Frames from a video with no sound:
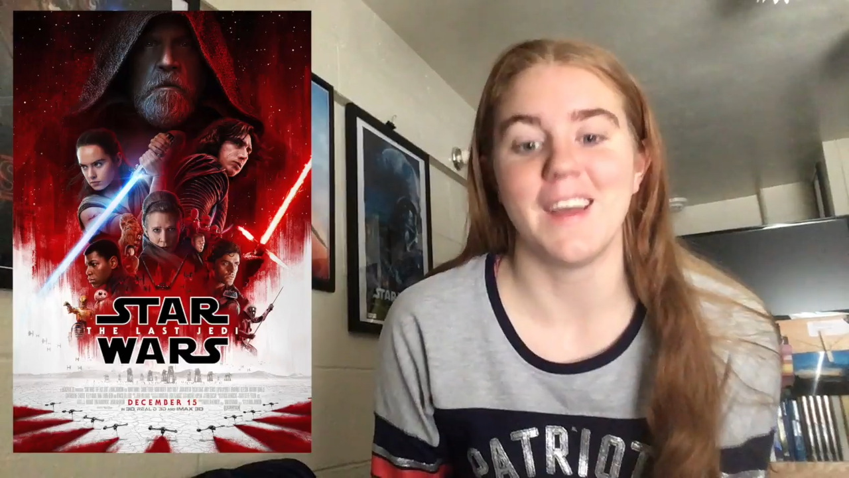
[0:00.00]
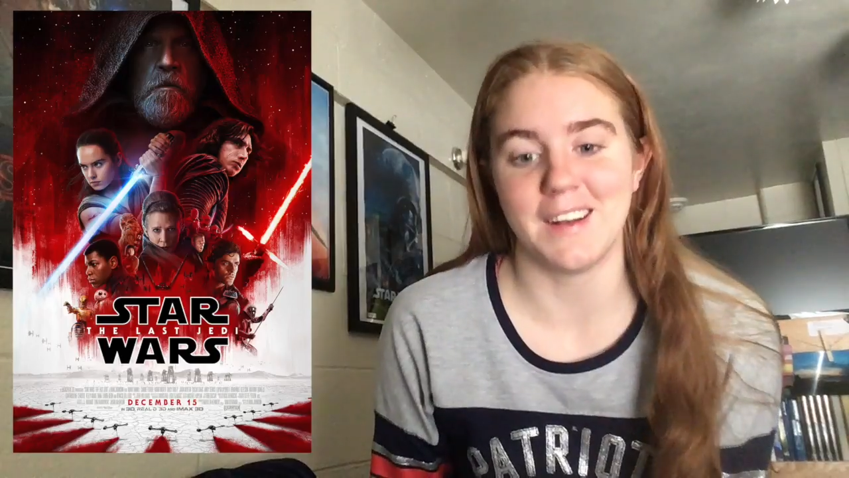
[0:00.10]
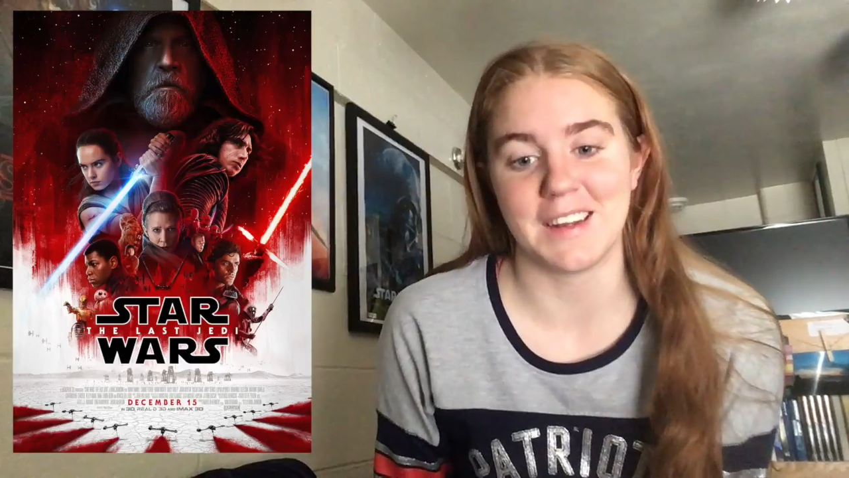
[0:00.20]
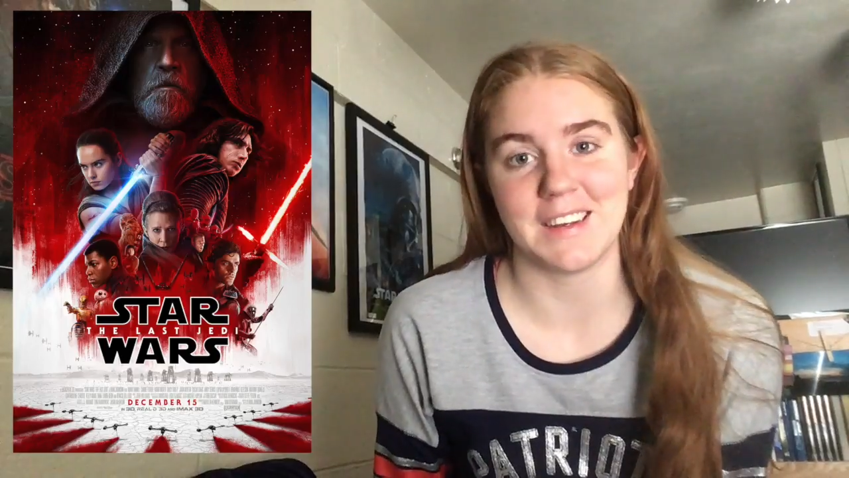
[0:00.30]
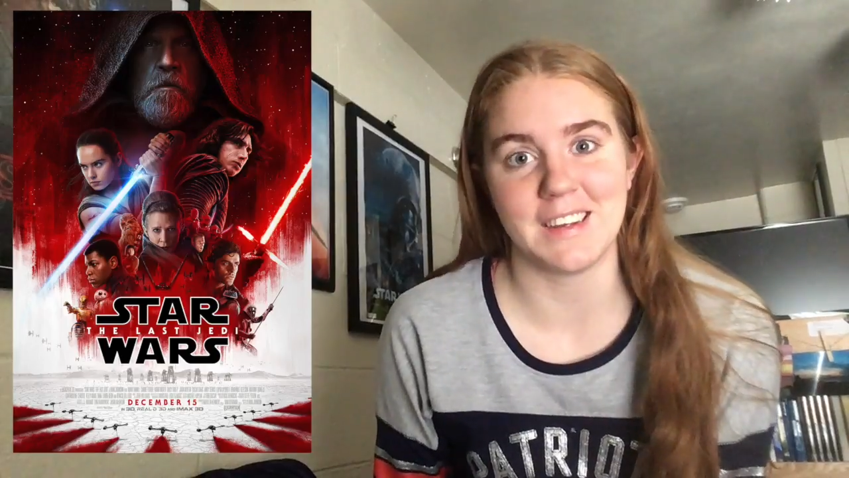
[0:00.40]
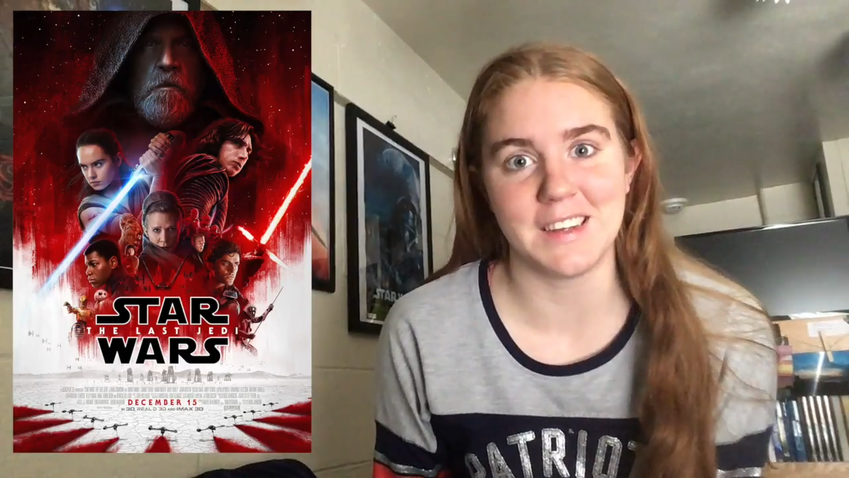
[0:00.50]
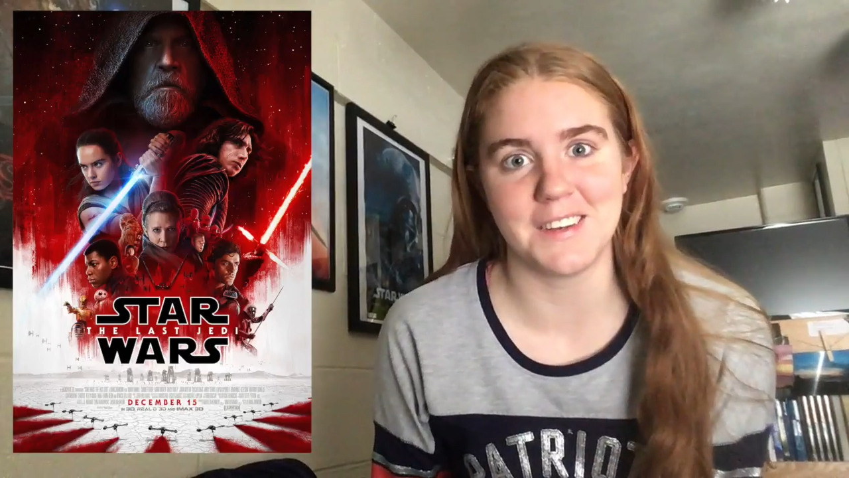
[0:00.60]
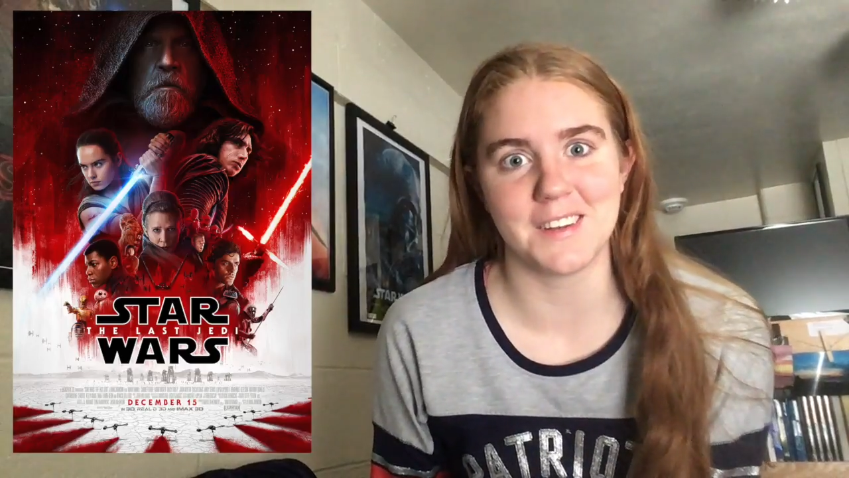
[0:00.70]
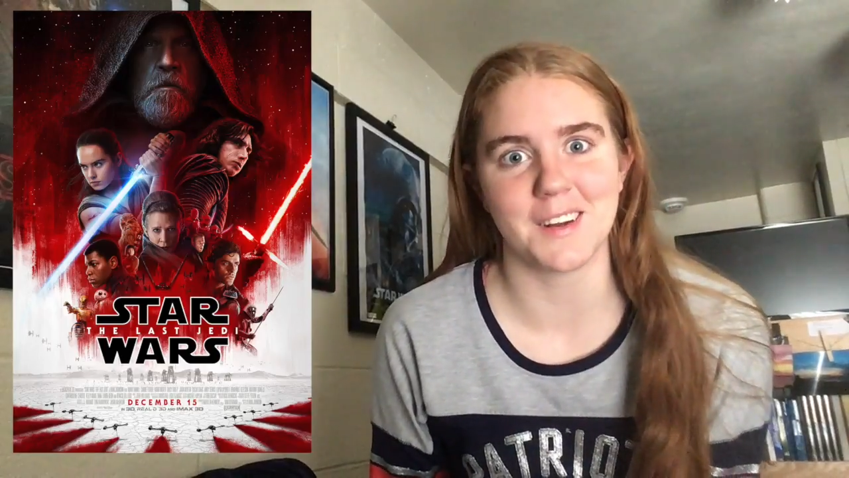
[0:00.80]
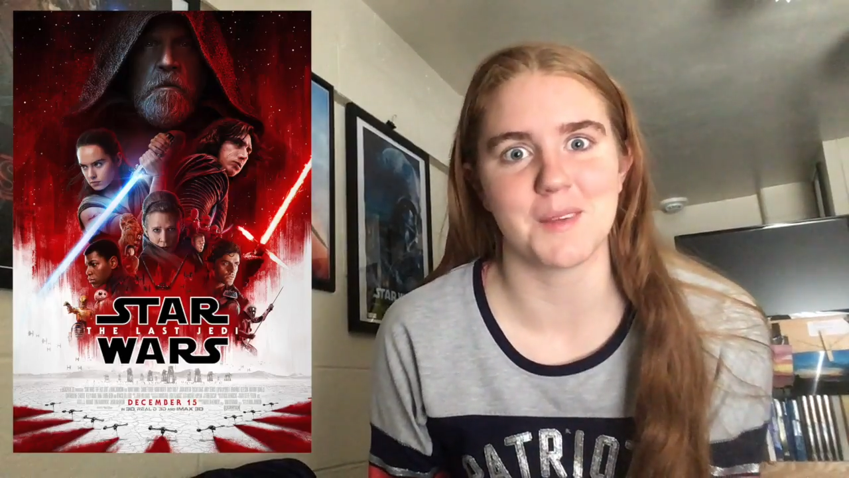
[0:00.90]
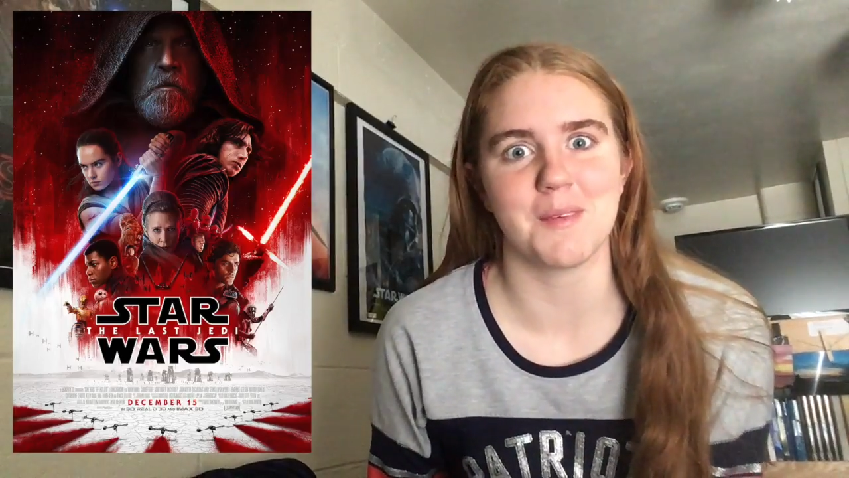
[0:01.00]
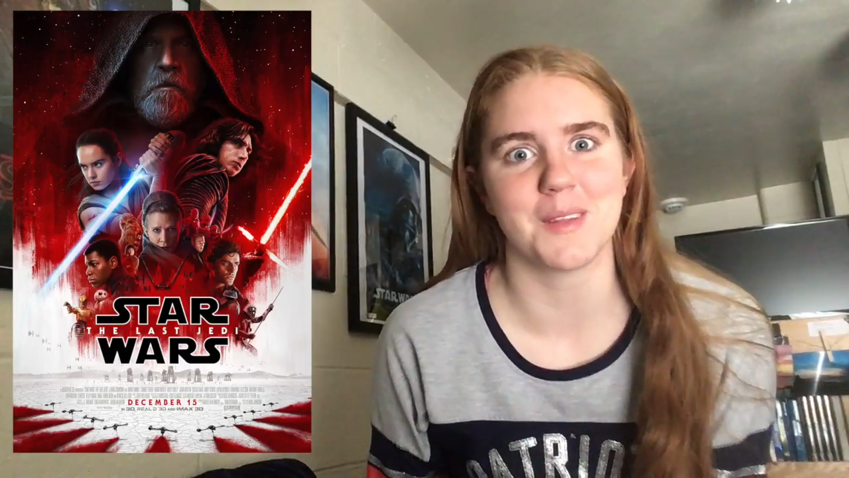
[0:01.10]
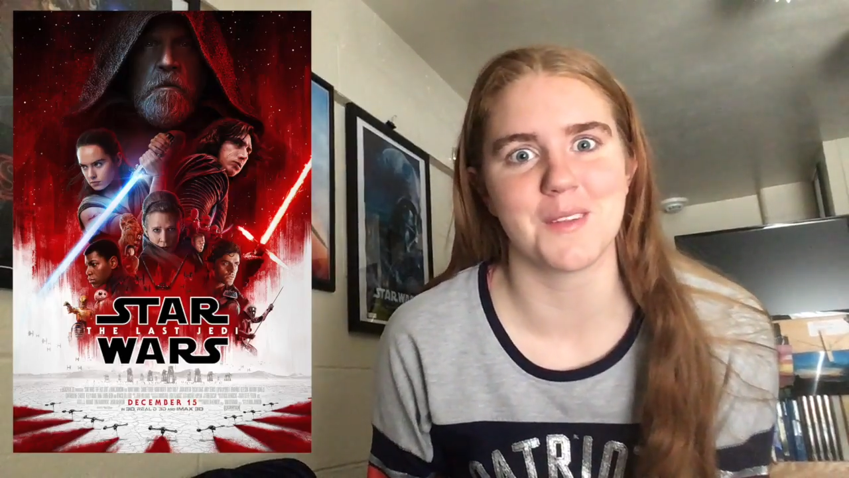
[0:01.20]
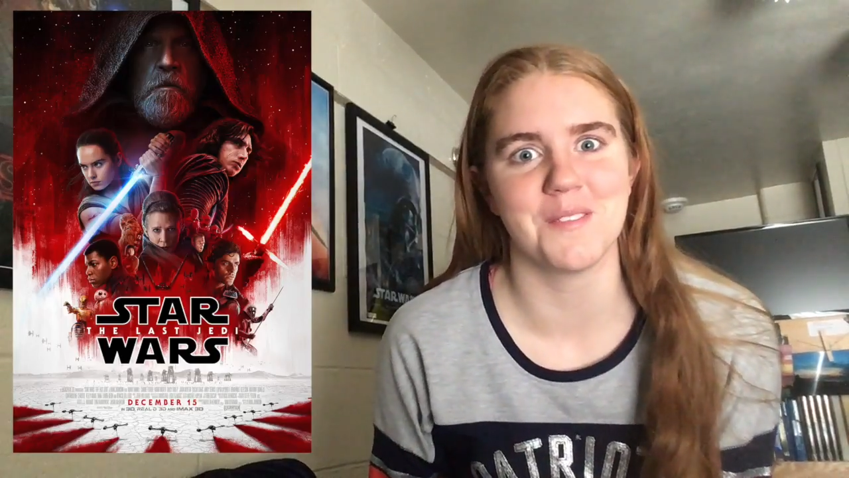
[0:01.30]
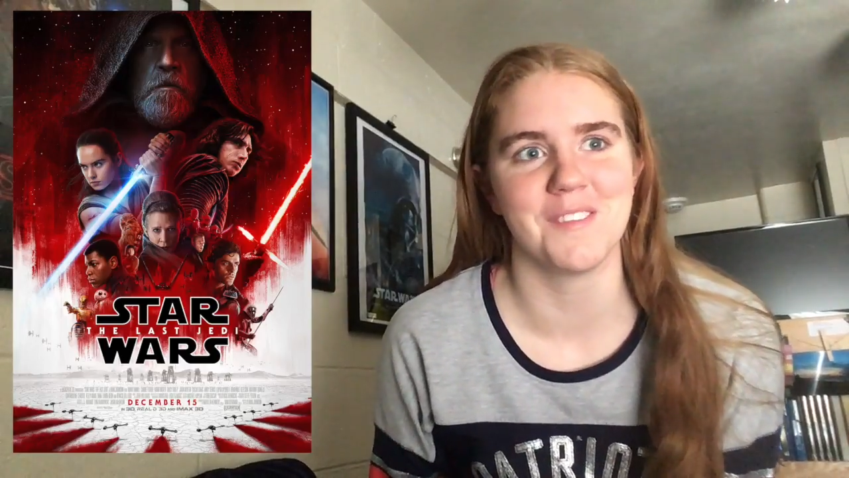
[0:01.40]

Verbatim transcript: and I need to talk about this